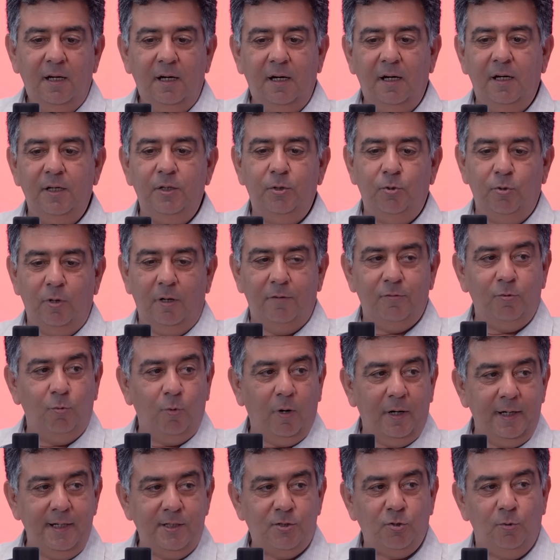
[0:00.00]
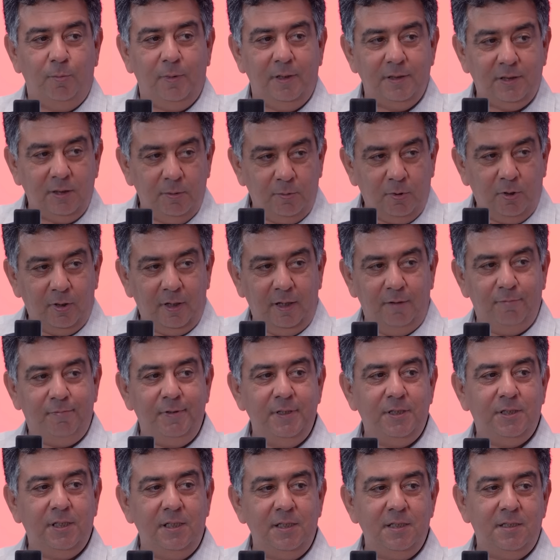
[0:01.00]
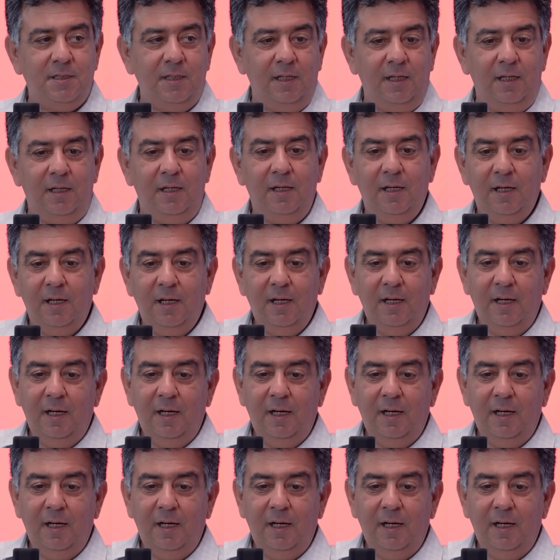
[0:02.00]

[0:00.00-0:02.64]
You don't have to worry so much about efficiency.